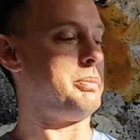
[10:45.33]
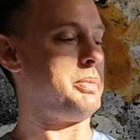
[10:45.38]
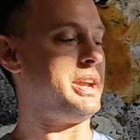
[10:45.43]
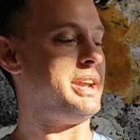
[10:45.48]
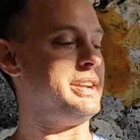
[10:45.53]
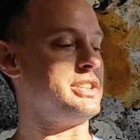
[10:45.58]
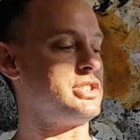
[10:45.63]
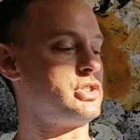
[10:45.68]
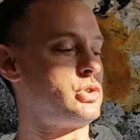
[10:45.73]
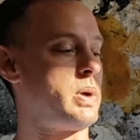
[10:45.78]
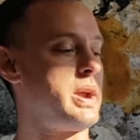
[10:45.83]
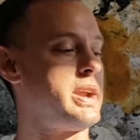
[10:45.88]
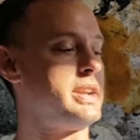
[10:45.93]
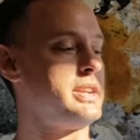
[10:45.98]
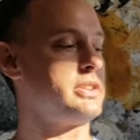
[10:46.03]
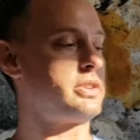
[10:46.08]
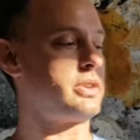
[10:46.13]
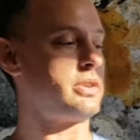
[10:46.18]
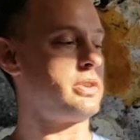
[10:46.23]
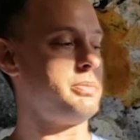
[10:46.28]
It is great
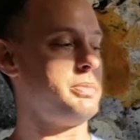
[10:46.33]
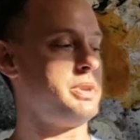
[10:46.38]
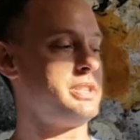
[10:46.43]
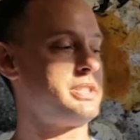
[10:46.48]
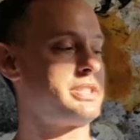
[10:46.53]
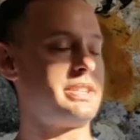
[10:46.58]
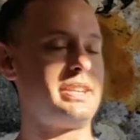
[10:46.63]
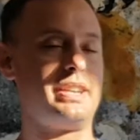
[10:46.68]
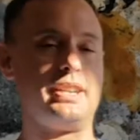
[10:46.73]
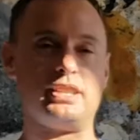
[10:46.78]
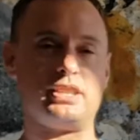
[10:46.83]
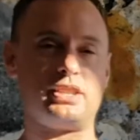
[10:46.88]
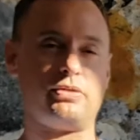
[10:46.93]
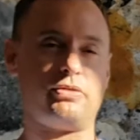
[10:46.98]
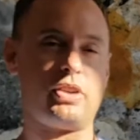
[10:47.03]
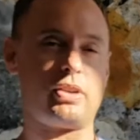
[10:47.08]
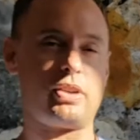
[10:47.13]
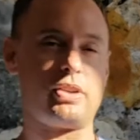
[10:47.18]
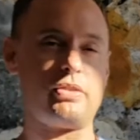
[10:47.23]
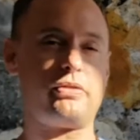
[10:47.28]
in tournaments. It is a
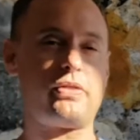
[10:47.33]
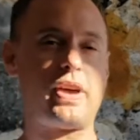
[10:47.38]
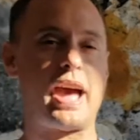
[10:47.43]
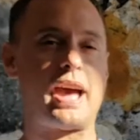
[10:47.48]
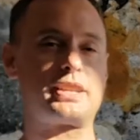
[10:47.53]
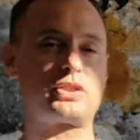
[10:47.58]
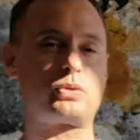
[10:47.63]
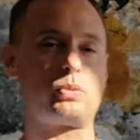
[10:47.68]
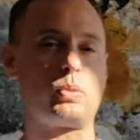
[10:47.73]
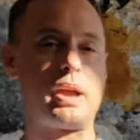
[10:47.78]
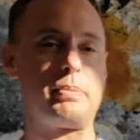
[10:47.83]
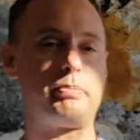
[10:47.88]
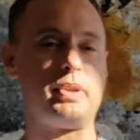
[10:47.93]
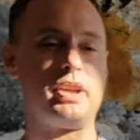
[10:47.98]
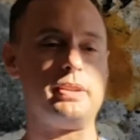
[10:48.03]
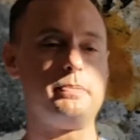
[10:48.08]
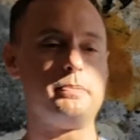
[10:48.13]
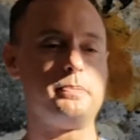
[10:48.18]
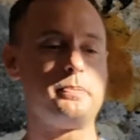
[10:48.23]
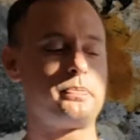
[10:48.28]
very fast
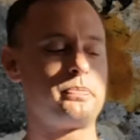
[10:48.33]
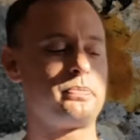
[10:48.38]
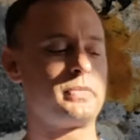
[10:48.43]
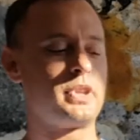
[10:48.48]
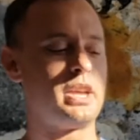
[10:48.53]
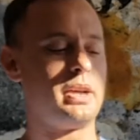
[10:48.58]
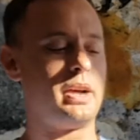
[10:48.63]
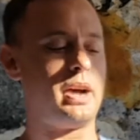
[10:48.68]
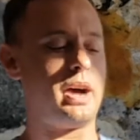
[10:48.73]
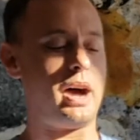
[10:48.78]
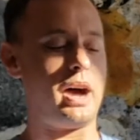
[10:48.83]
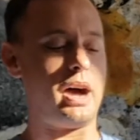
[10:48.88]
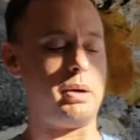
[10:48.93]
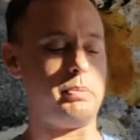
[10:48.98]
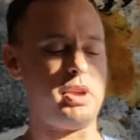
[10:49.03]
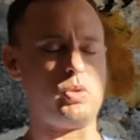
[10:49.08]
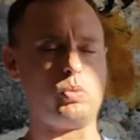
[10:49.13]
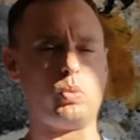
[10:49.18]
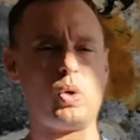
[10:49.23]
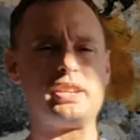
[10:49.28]
weapon.
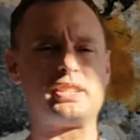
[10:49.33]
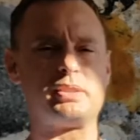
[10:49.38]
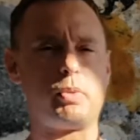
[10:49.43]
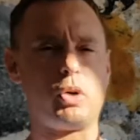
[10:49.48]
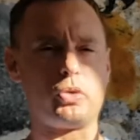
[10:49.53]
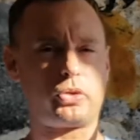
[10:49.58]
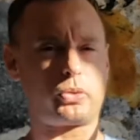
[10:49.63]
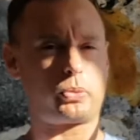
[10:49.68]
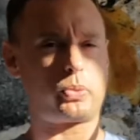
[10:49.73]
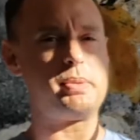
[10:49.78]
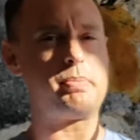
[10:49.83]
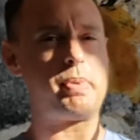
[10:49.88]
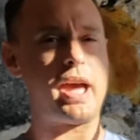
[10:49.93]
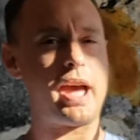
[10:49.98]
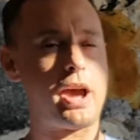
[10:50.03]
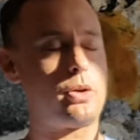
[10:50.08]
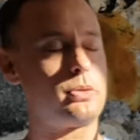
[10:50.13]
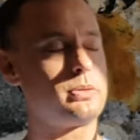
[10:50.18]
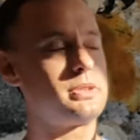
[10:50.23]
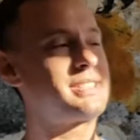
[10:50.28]
It weighs about 3
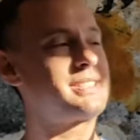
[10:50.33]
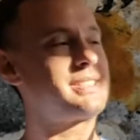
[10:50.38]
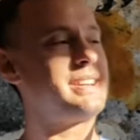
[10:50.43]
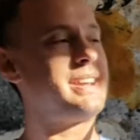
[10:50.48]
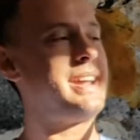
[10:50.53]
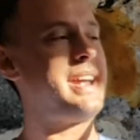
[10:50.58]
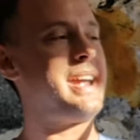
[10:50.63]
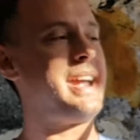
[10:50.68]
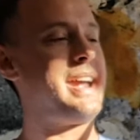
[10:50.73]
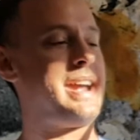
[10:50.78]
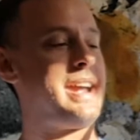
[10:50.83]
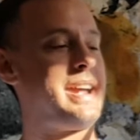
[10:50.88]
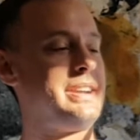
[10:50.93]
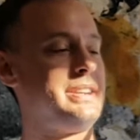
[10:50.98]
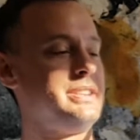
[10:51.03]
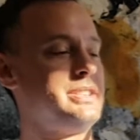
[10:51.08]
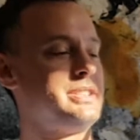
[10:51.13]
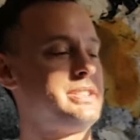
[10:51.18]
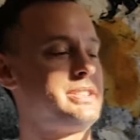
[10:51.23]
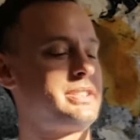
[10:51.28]
pounds,
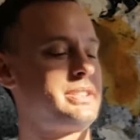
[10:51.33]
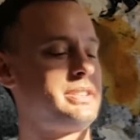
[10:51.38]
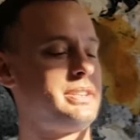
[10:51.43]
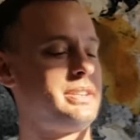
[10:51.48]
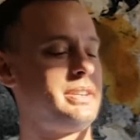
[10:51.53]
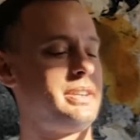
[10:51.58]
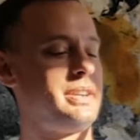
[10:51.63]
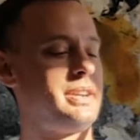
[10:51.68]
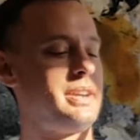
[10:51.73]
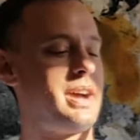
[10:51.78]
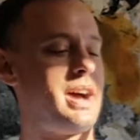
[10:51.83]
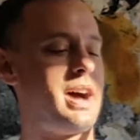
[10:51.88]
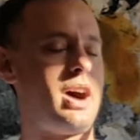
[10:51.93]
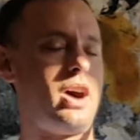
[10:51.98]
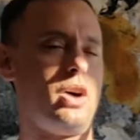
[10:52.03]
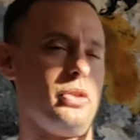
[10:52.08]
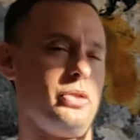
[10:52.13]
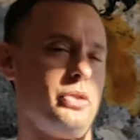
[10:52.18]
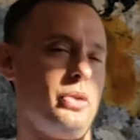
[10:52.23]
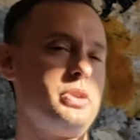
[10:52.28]
and
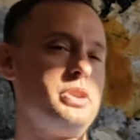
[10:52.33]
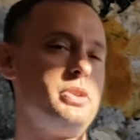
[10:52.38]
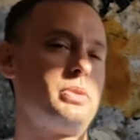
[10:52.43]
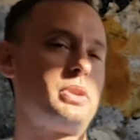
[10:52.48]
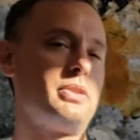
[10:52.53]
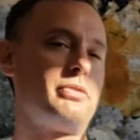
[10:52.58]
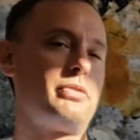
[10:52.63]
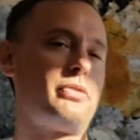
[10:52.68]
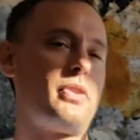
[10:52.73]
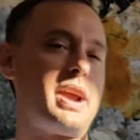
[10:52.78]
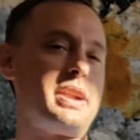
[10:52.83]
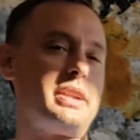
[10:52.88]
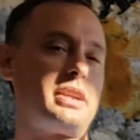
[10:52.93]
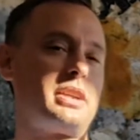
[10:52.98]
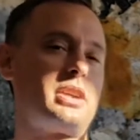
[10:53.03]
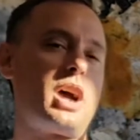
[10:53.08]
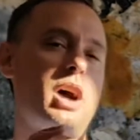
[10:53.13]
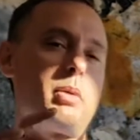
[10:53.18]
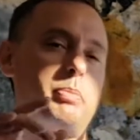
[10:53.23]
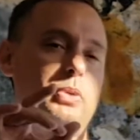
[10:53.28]
although you can find a
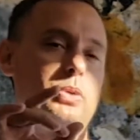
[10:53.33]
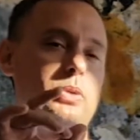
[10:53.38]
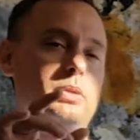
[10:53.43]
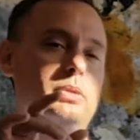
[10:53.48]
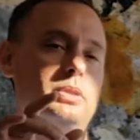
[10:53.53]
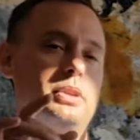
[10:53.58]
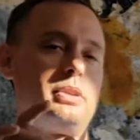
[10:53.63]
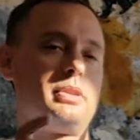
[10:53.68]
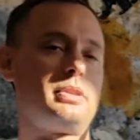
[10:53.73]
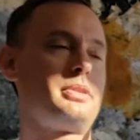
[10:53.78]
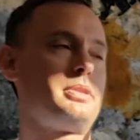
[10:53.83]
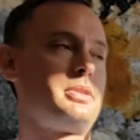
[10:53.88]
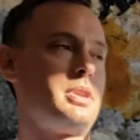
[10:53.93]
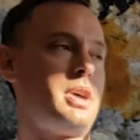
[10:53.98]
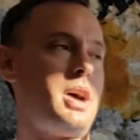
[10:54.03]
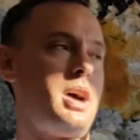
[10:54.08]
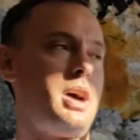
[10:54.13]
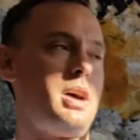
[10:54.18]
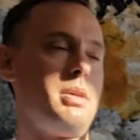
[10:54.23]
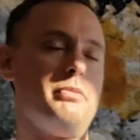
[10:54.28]
couple
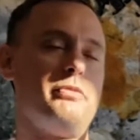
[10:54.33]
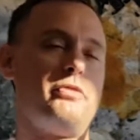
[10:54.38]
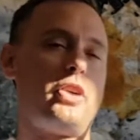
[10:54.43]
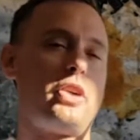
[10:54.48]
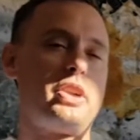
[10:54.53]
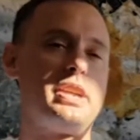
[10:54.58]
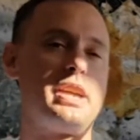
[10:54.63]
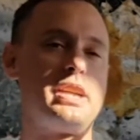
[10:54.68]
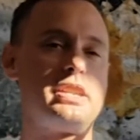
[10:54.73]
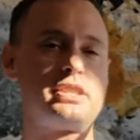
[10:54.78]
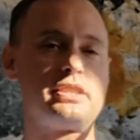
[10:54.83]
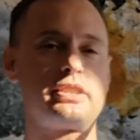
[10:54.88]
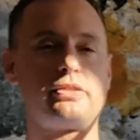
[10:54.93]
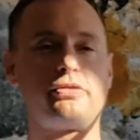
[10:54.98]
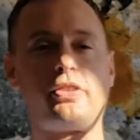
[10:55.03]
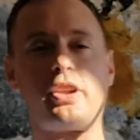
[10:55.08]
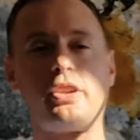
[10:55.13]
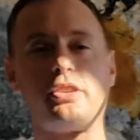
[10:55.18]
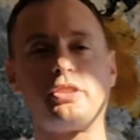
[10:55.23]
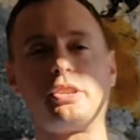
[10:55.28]
variations of
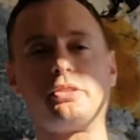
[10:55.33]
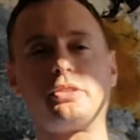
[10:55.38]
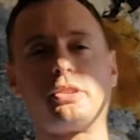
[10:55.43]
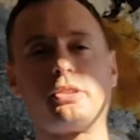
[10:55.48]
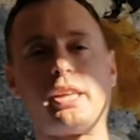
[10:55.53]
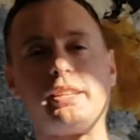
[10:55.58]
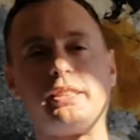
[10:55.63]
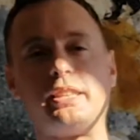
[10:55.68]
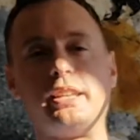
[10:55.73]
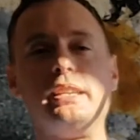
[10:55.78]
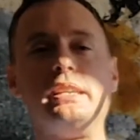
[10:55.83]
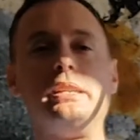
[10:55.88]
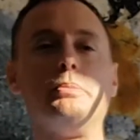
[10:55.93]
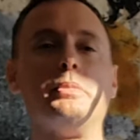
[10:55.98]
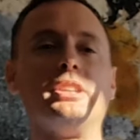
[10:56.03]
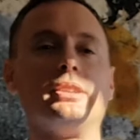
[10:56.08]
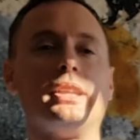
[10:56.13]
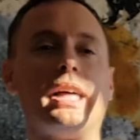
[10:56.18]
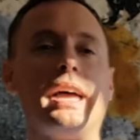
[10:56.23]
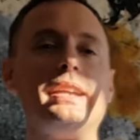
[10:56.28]
Feders out there like the
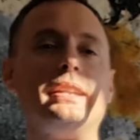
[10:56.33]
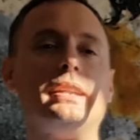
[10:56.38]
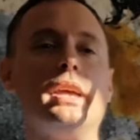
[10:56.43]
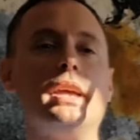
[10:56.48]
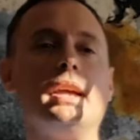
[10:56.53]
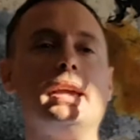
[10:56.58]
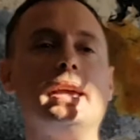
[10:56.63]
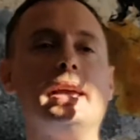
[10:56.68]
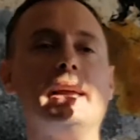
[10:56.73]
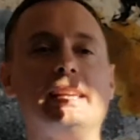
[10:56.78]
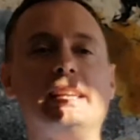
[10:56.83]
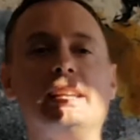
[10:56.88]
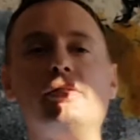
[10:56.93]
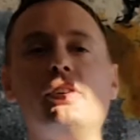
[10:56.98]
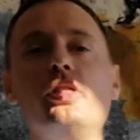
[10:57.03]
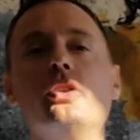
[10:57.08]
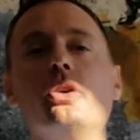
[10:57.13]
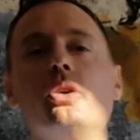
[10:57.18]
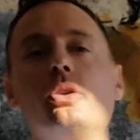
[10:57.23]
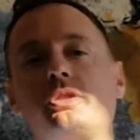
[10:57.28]
Neiman Light,
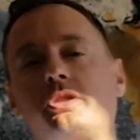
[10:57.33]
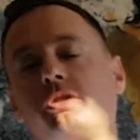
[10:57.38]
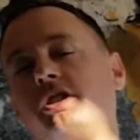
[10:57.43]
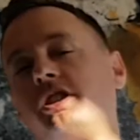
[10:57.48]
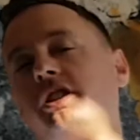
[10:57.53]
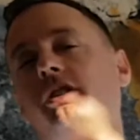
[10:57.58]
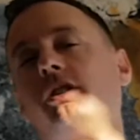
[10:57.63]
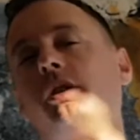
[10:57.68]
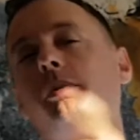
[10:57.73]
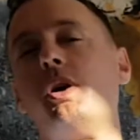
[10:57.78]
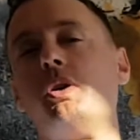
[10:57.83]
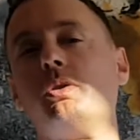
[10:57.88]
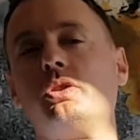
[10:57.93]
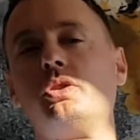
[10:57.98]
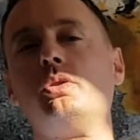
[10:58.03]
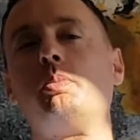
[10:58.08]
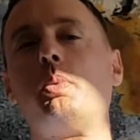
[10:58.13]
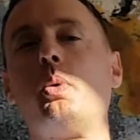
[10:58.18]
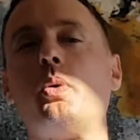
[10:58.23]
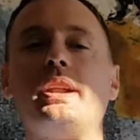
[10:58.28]
even those are still about
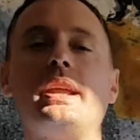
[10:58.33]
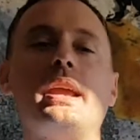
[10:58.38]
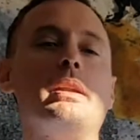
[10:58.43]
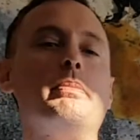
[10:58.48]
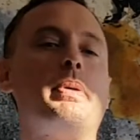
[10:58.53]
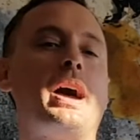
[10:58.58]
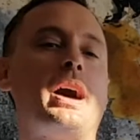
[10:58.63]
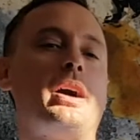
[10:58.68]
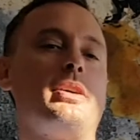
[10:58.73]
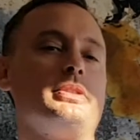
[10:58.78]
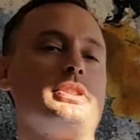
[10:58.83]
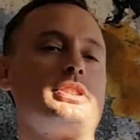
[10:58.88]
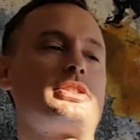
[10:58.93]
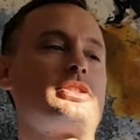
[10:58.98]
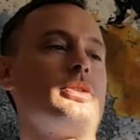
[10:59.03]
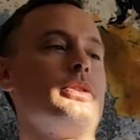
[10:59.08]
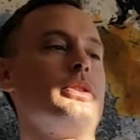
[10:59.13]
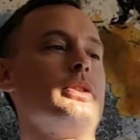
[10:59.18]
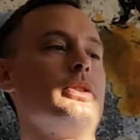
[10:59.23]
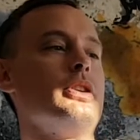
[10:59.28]
2.8 pounds,
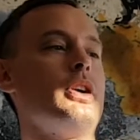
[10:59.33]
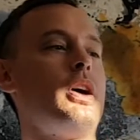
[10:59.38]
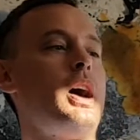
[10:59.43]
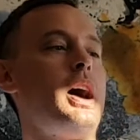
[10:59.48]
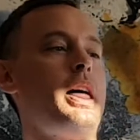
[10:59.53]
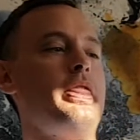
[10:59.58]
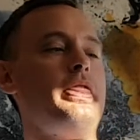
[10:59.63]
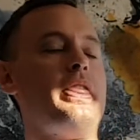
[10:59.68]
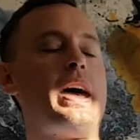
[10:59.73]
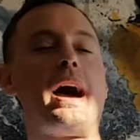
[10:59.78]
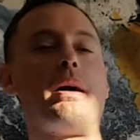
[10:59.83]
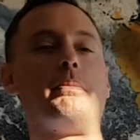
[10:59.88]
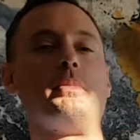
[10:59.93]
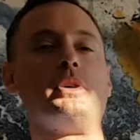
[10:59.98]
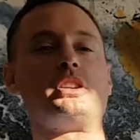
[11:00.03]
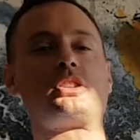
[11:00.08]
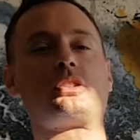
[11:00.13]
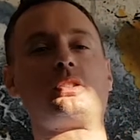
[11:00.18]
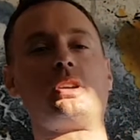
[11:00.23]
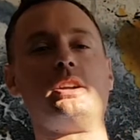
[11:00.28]
so they're not that
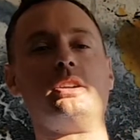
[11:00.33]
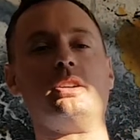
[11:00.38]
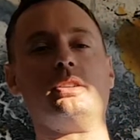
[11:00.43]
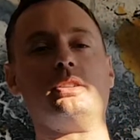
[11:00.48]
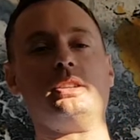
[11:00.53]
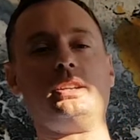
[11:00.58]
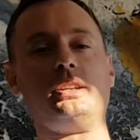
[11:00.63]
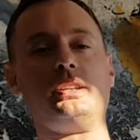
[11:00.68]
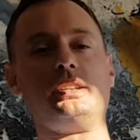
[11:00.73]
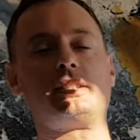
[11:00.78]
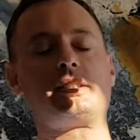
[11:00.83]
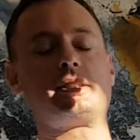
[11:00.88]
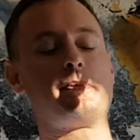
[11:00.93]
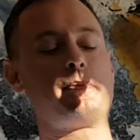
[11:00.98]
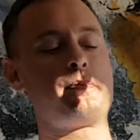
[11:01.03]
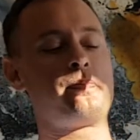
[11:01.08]
much lighter than these.